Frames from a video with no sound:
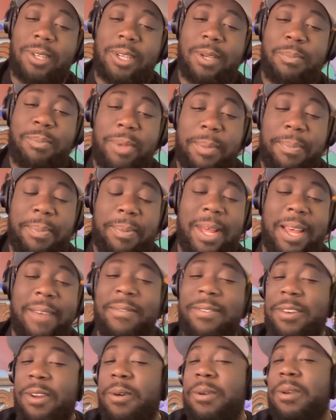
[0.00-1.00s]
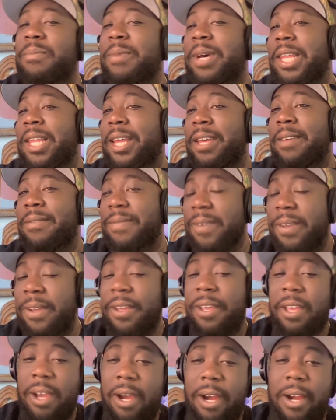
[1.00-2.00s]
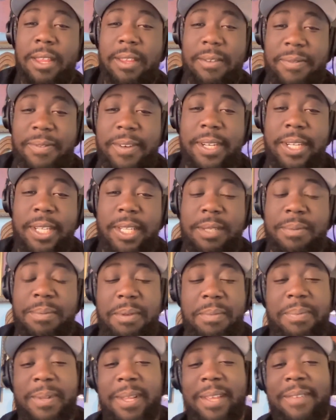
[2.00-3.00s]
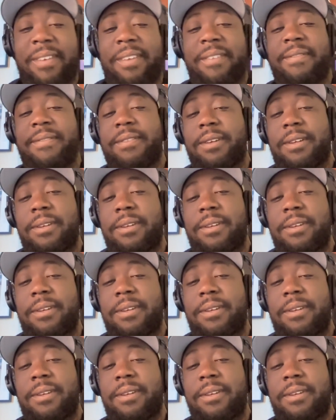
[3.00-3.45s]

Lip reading: looking people I've known in my life are the funniest people I've ever